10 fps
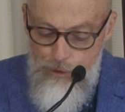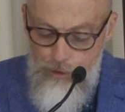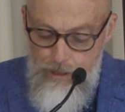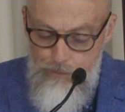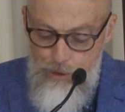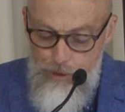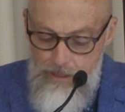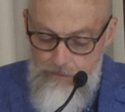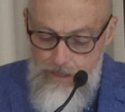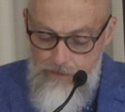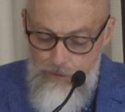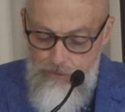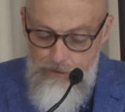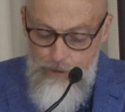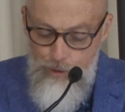You drink, but you never have your
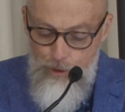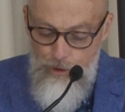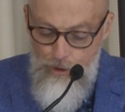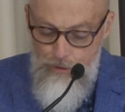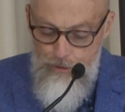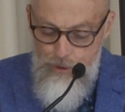fill. You clothe